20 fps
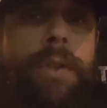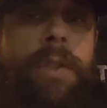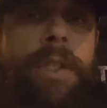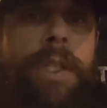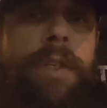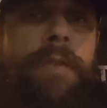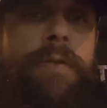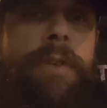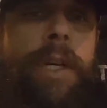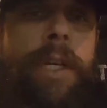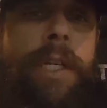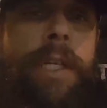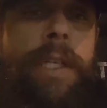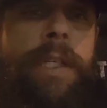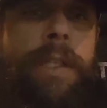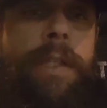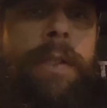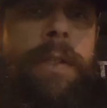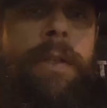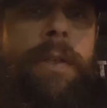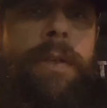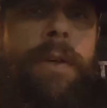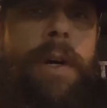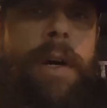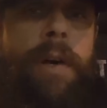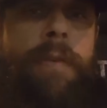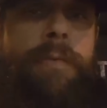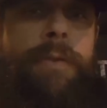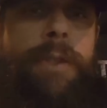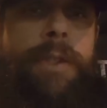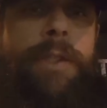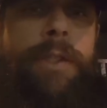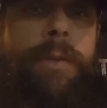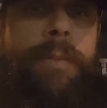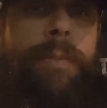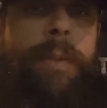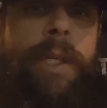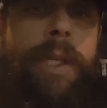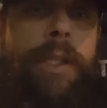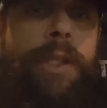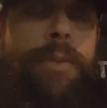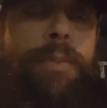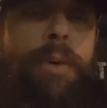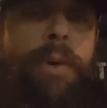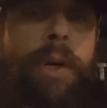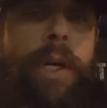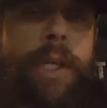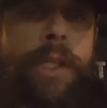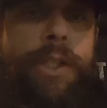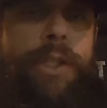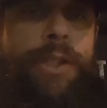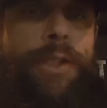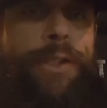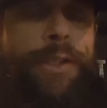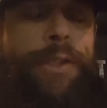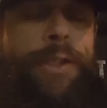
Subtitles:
see if I can offer some inspiration,